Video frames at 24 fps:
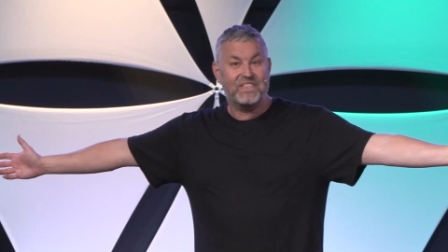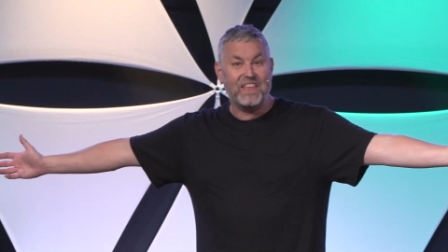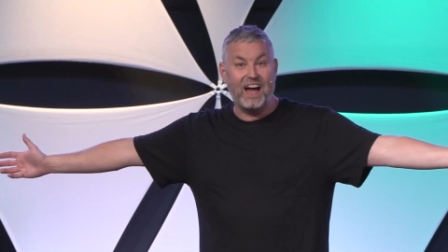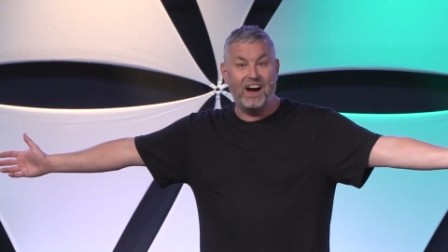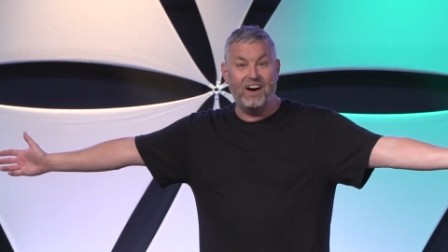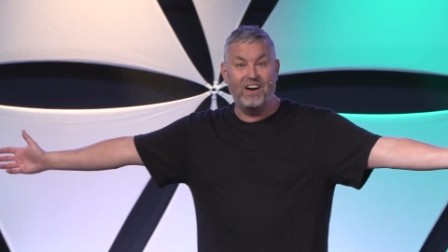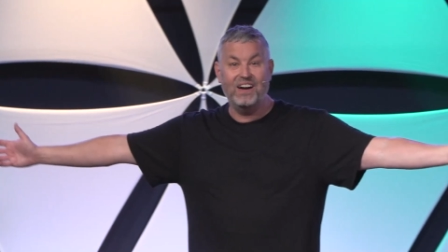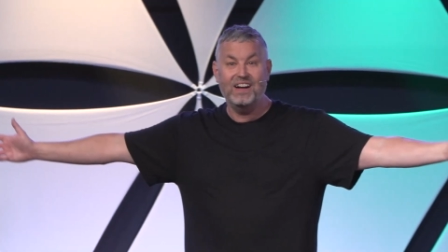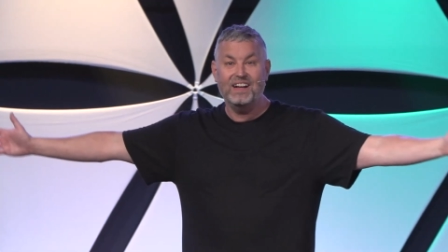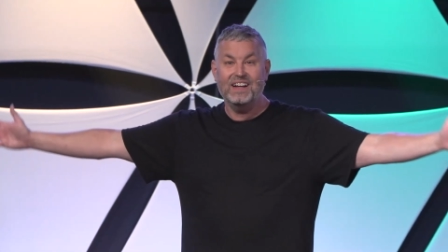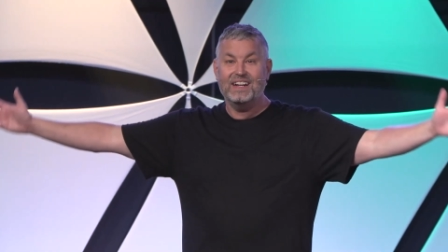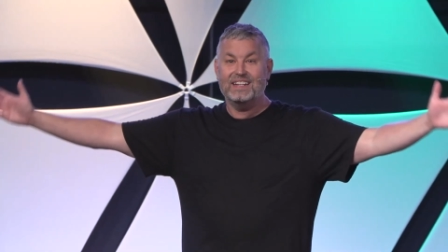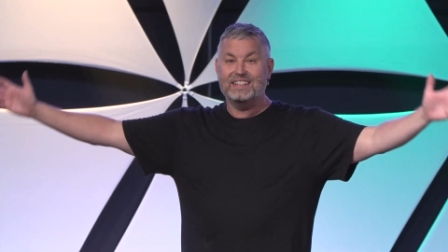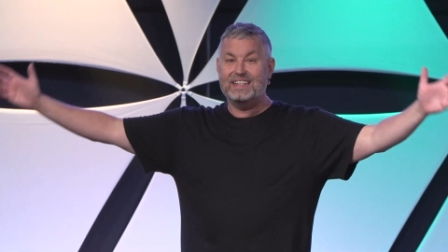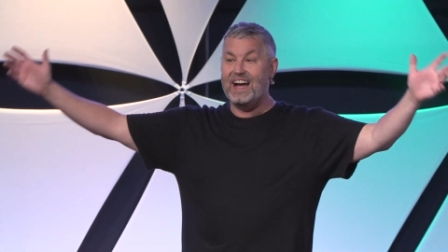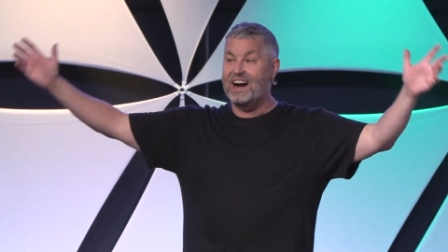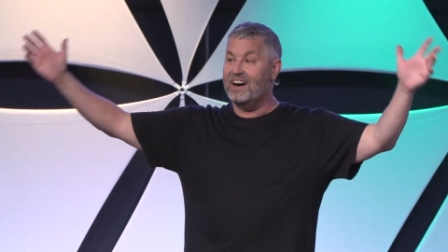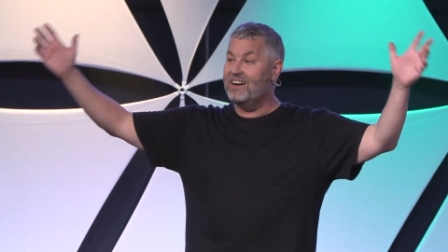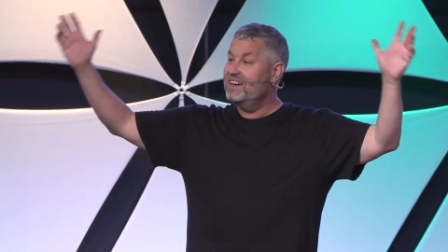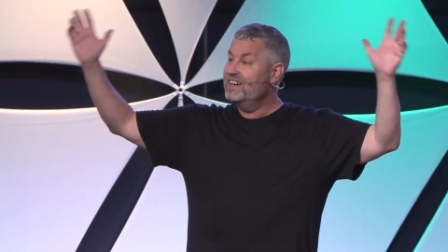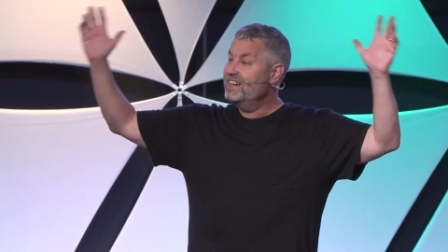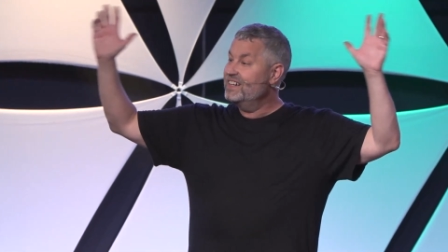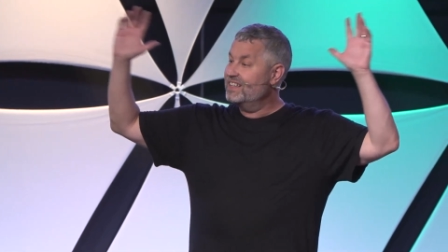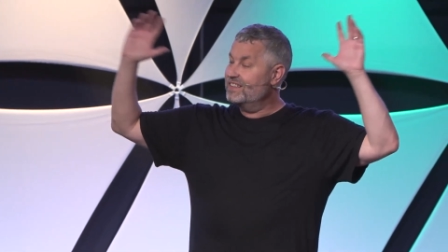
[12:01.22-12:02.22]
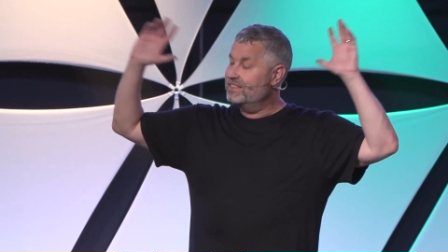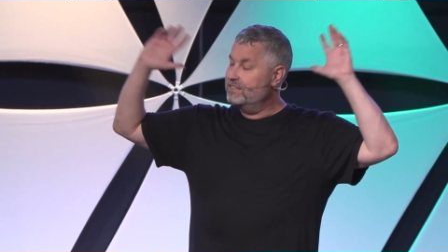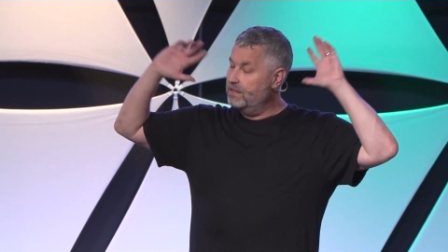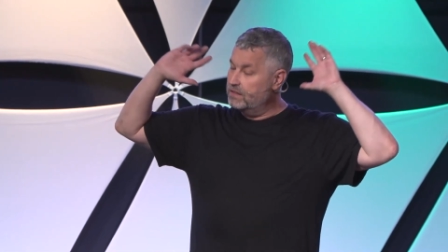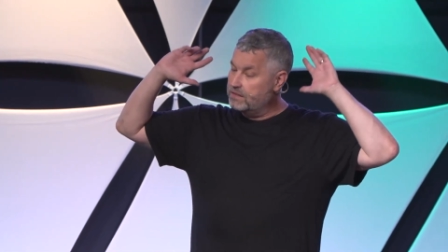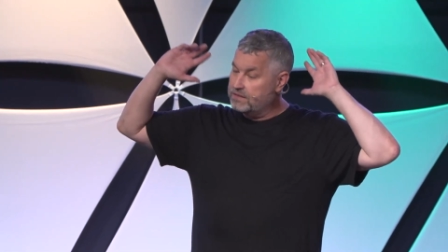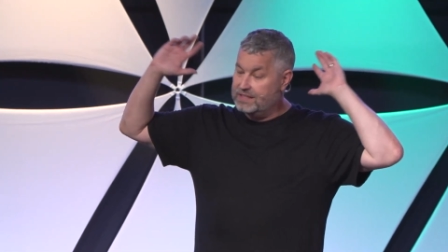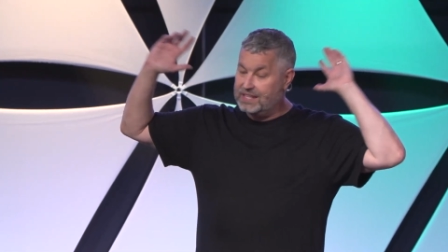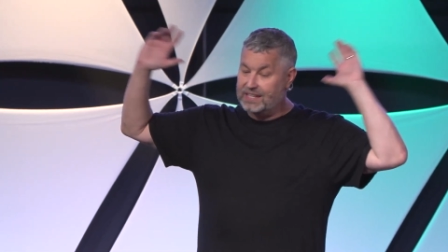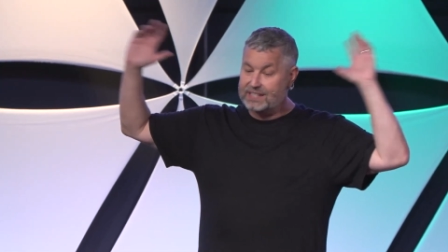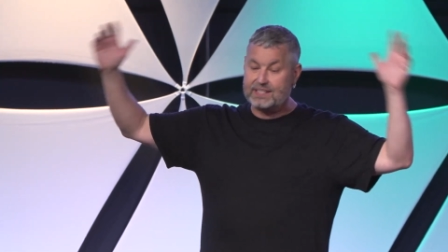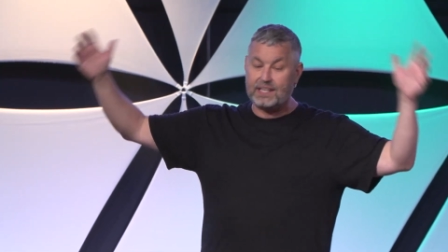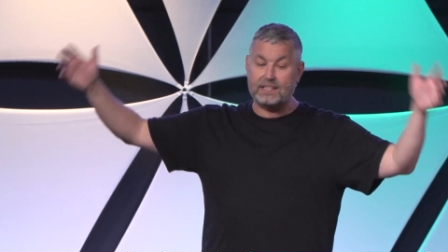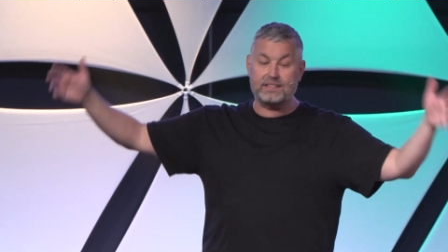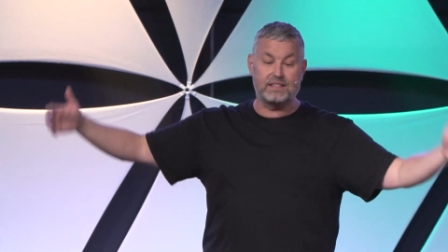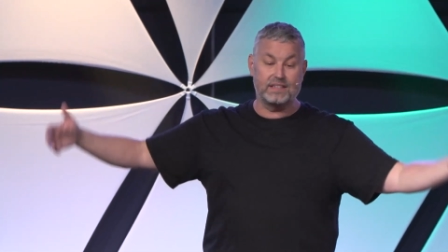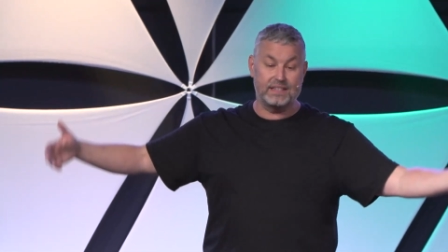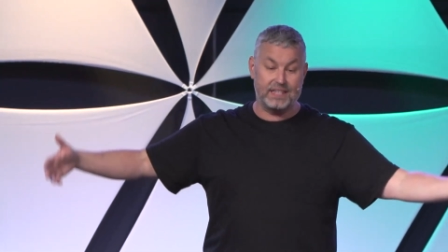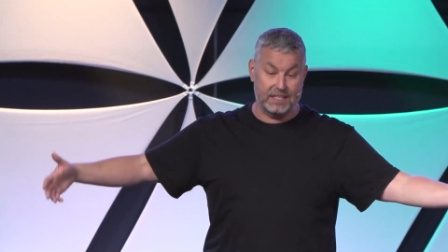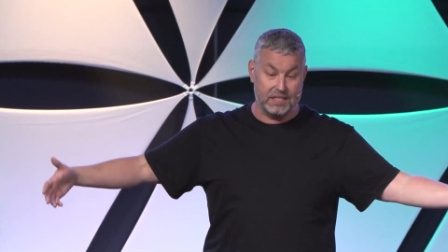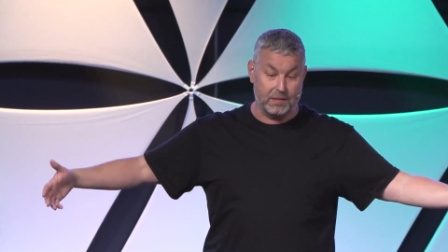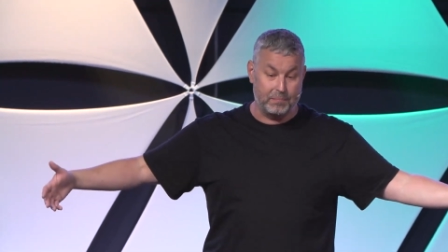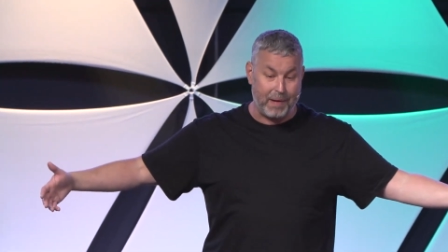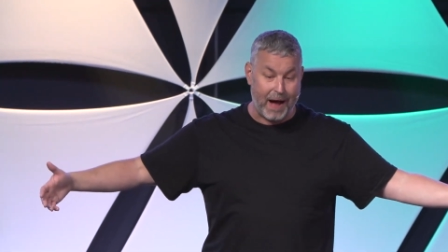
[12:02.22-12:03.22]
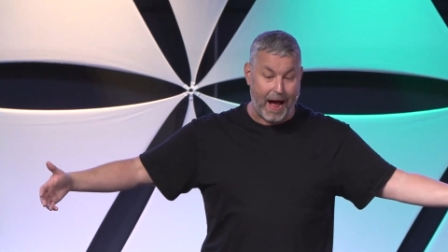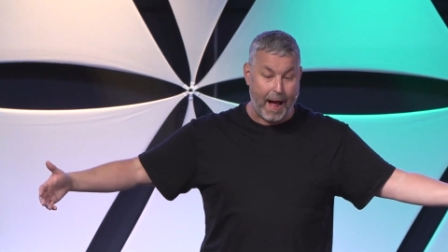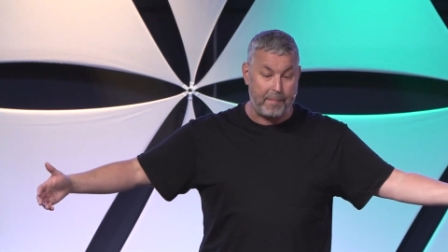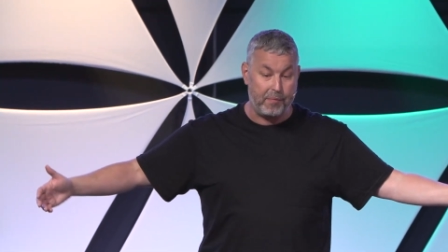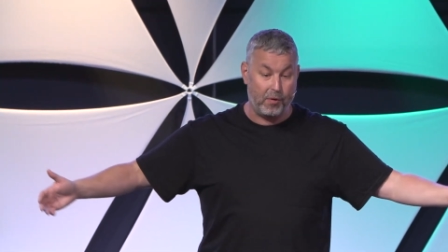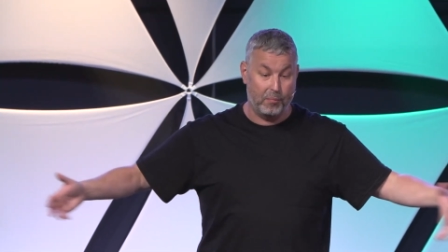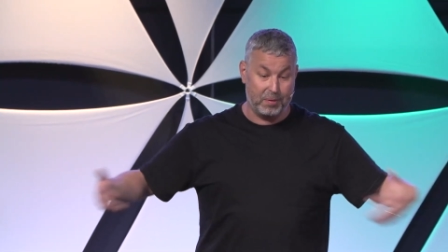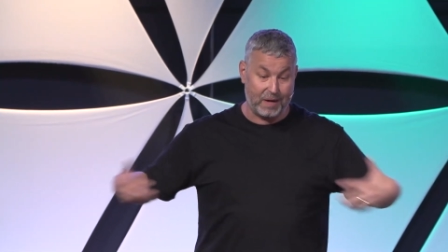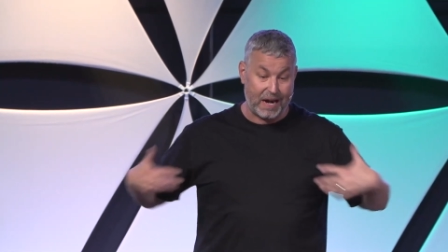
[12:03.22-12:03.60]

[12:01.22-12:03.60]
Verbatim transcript: Now, now this isn't in the Bible,